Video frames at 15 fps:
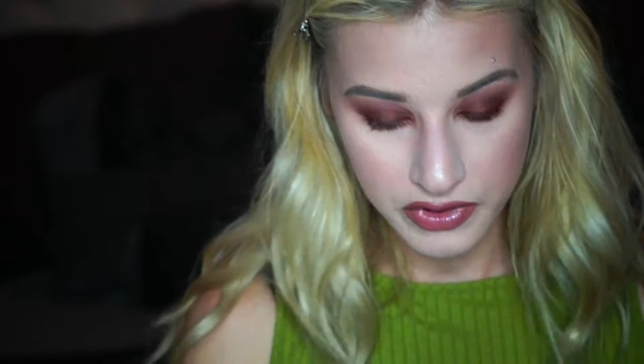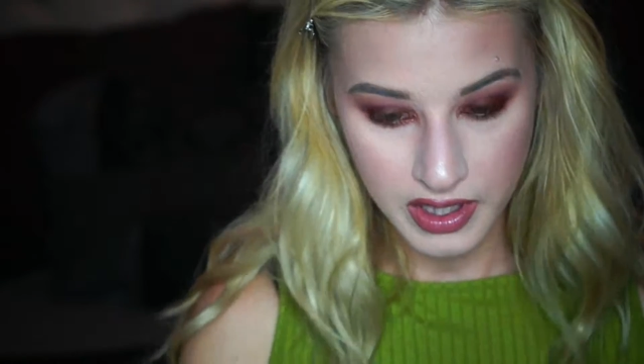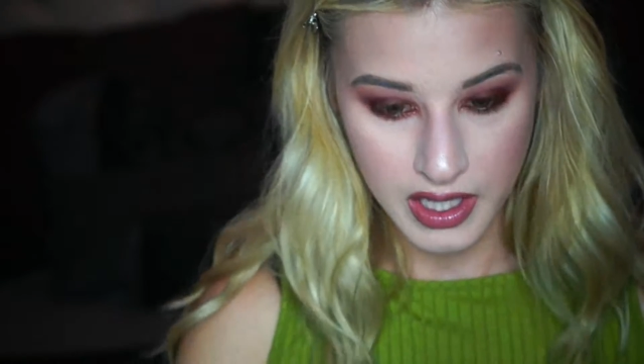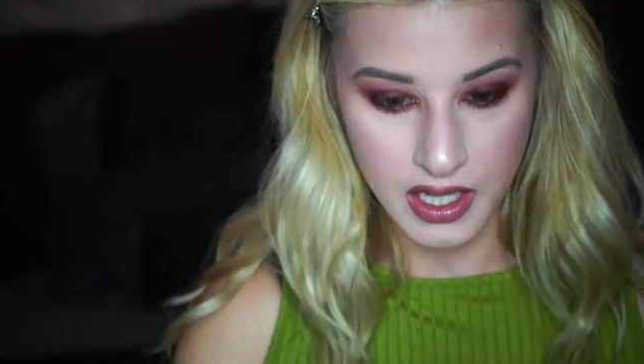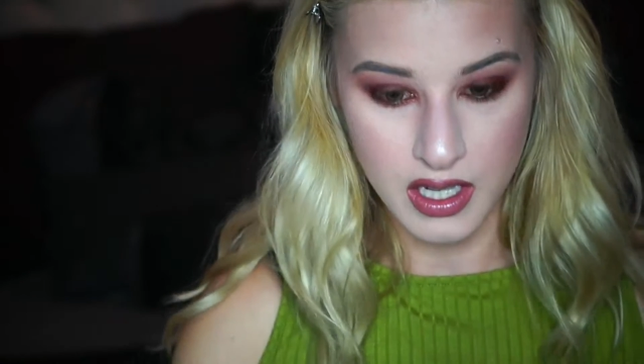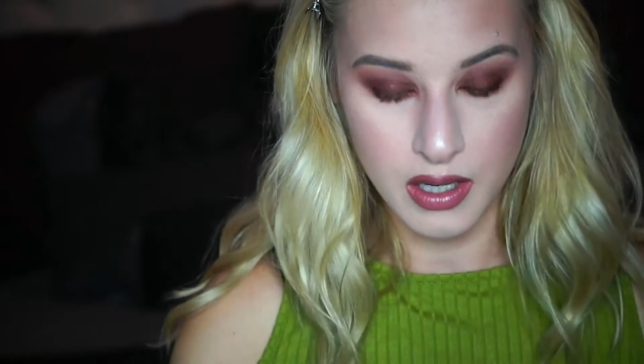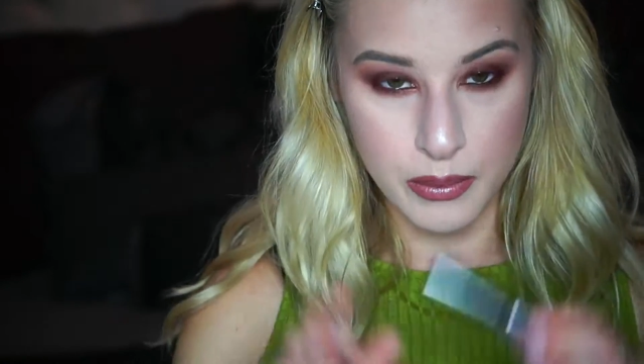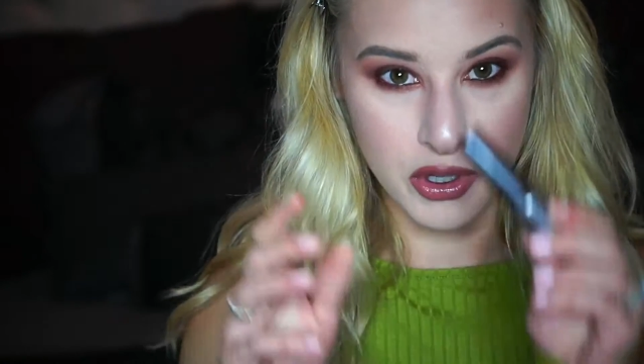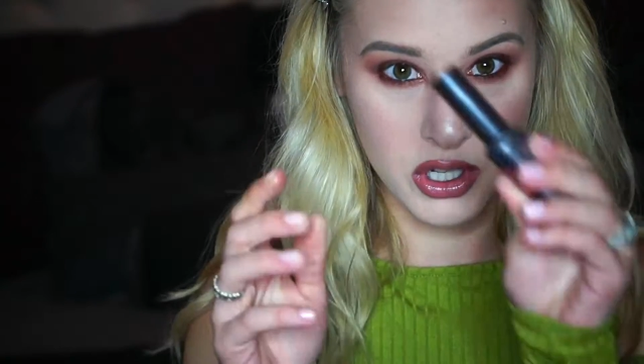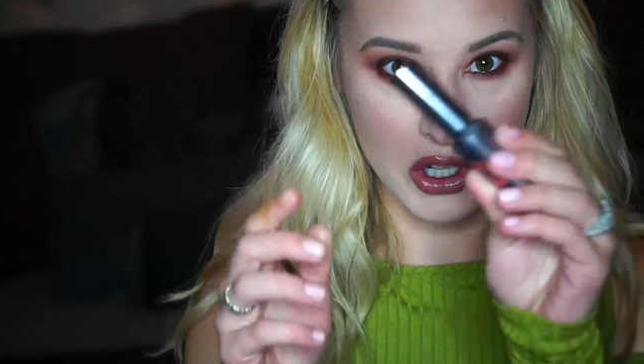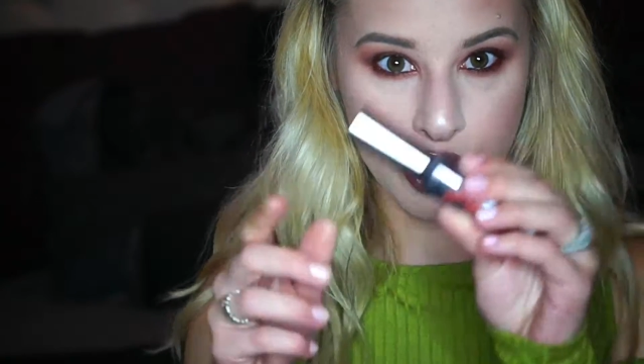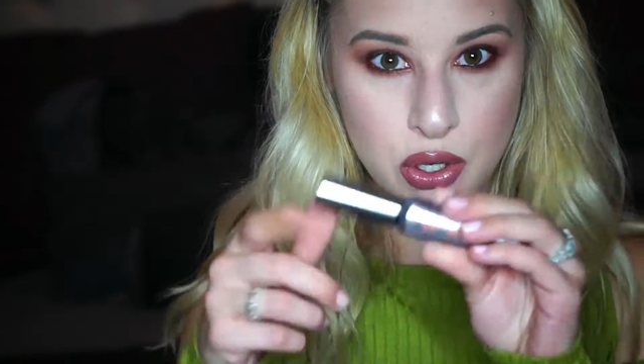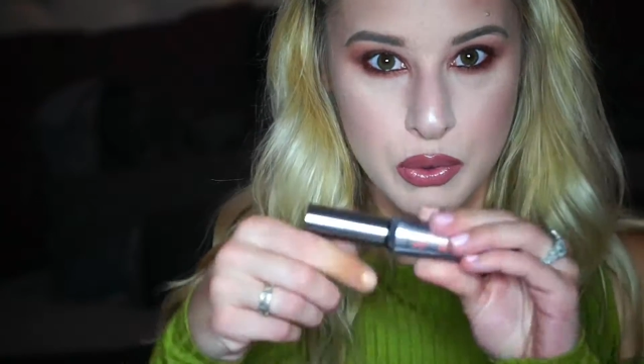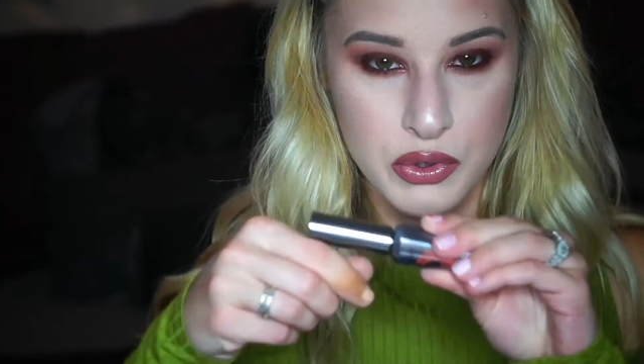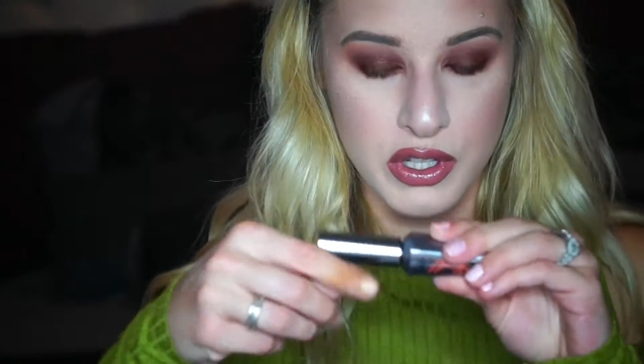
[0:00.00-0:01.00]
And I'm gonna
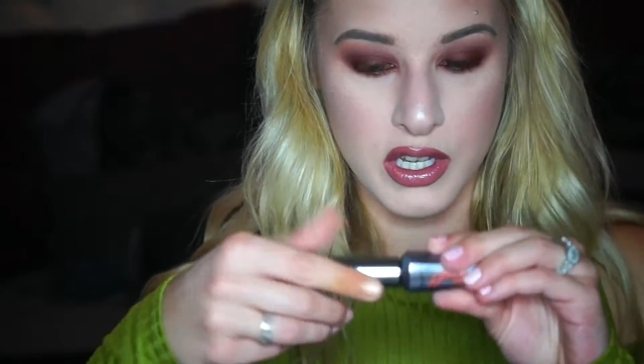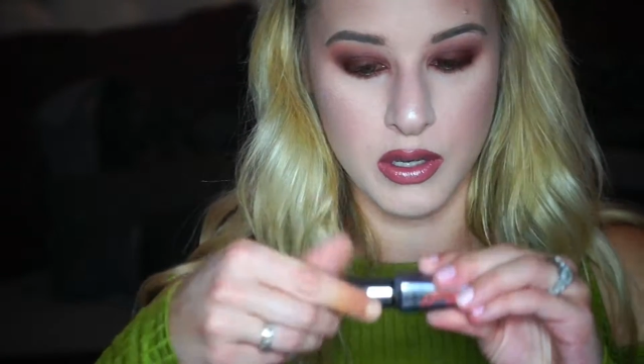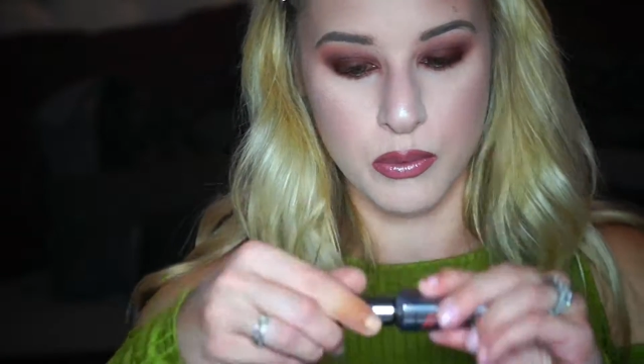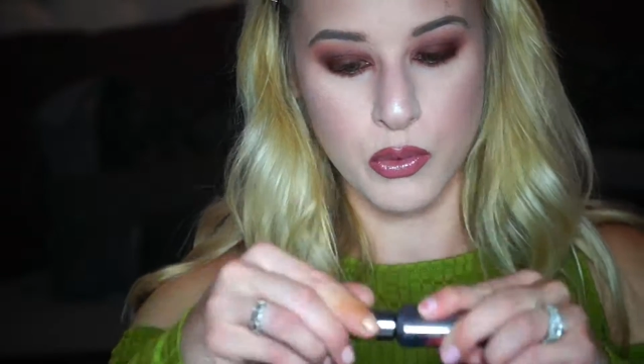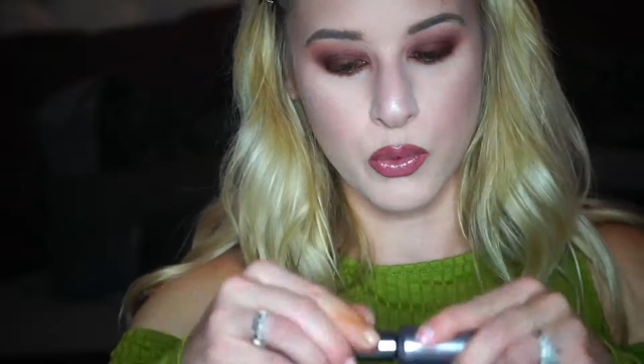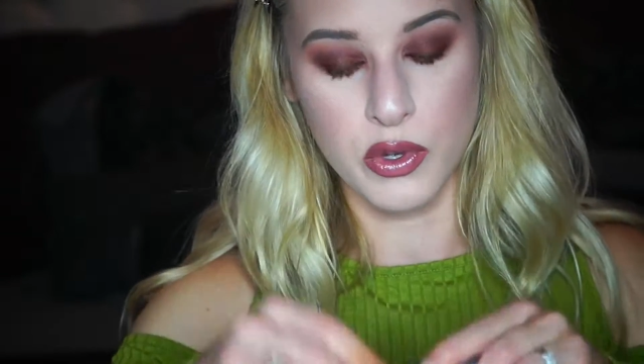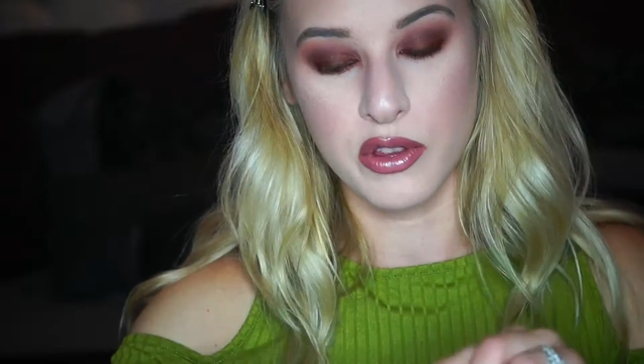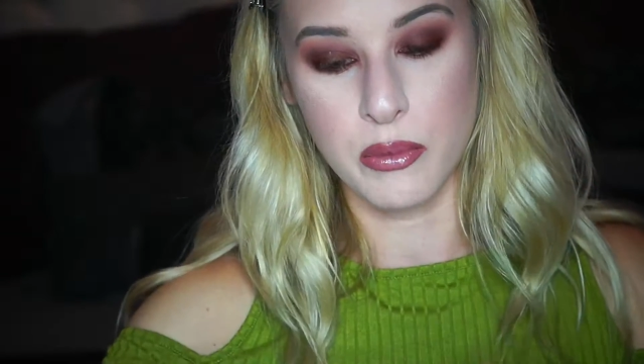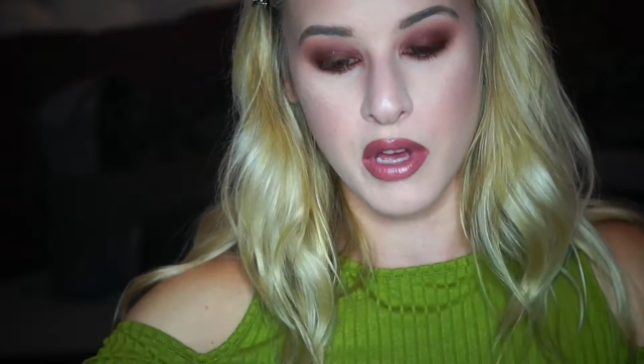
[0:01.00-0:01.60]
coat them with